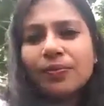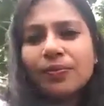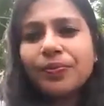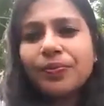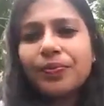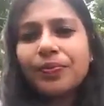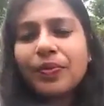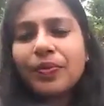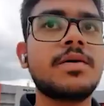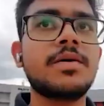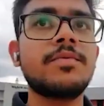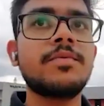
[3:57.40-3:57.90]

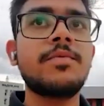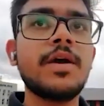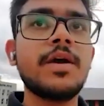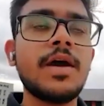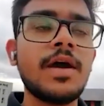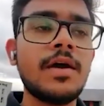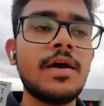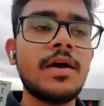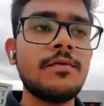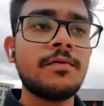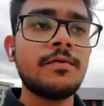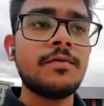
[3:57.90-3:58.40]
Yes, ma'am. We
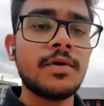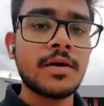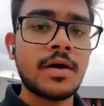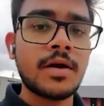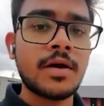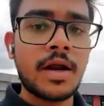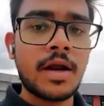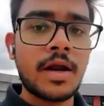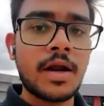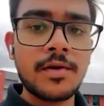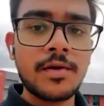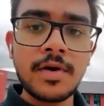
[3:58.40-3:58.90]
have
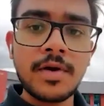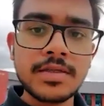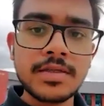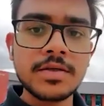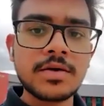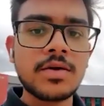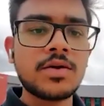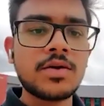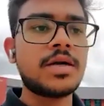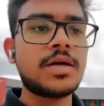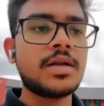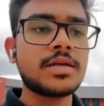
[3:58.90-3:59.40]
advanced
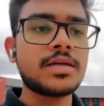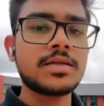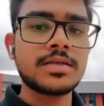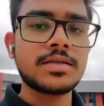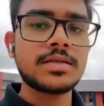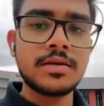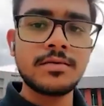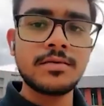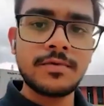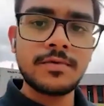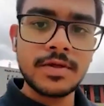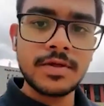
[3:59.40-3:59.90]
econometrics in